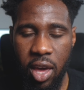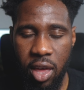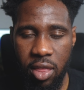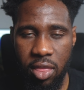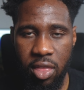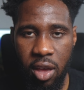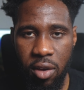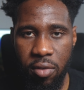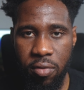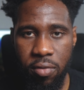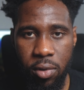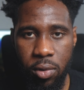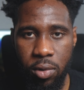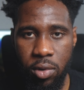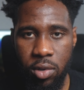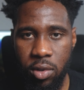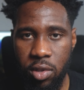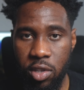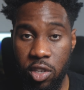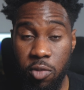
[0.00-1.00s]
in their
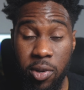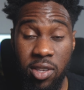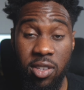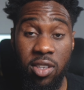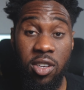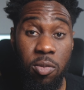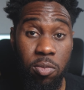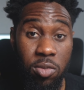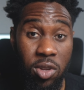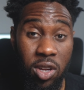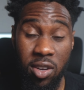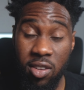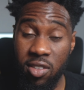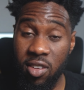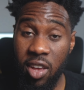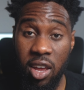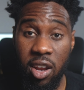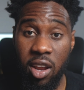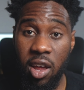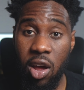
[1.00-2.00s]
field. This person could be a
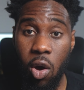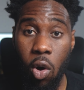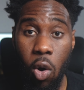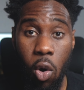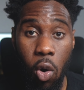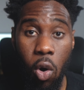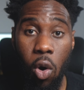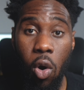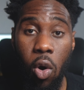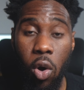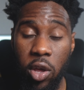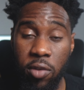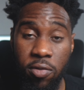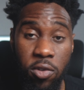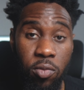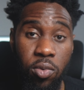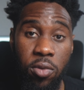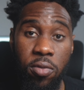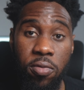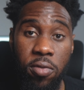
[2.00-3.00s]
designer, or if
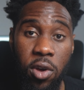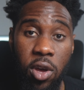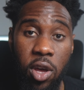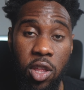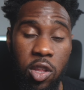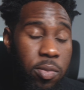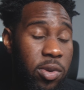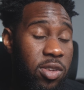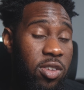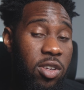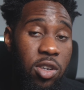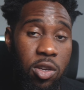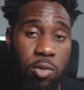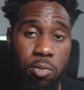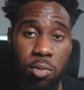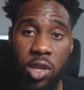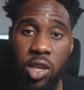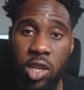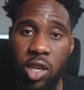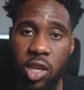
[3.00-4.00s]
you prefer, the person
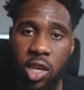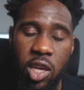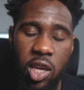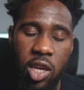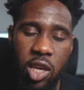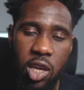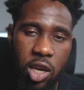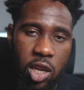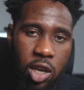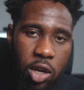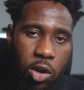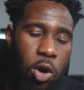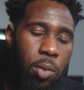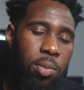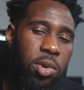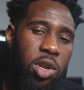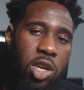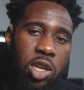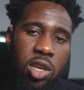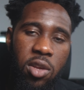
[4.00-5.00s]
could be in a
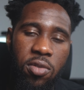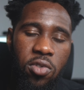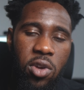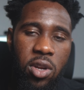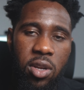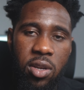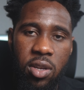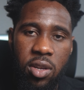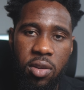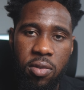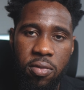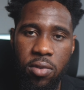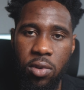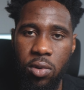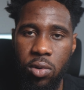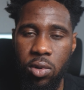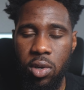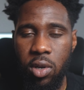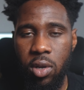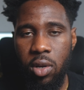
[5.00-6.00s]
completely different
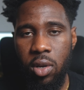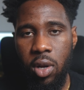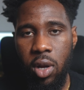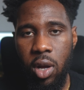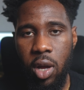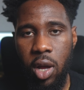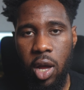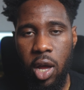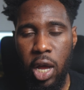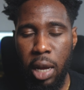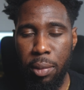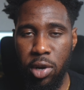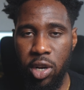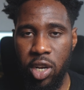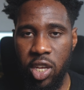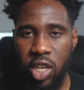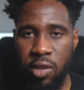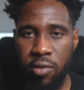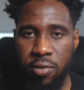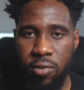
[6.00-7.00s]
field. I'm going
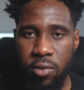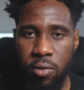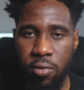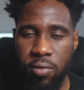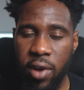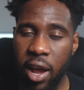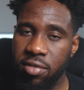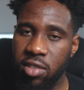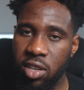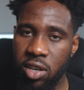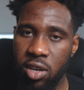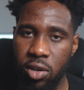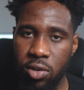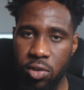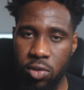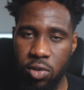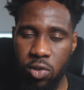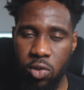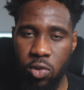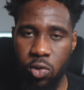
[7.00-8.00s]
to give you five
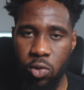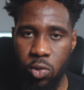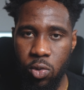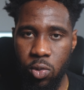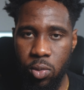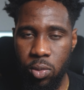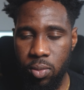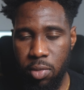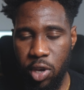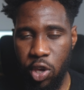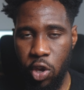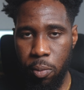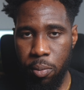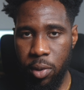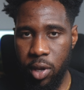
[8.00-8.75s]
seconds to make your